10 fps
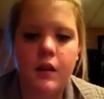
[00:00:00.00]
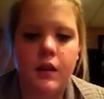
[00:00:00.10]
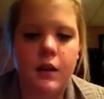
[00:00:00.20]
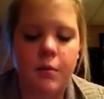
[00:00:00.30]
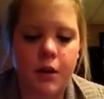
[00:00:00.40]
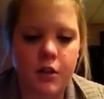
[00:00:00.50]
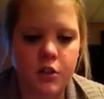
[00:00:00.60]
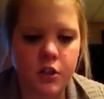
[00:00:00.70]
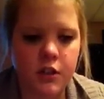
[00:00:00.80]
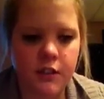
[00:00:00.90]
I bought a
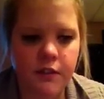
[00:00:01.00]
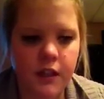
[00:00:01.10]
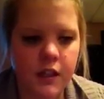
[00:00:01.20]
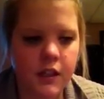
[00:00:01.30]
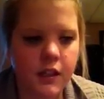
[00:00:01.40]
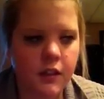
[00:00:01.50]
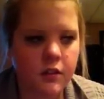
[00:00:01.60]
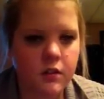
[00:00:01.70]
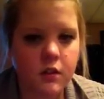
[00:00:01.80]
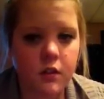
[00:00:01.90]
shirt and I fit in it now,
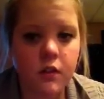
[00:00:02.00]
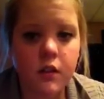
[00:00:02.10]
so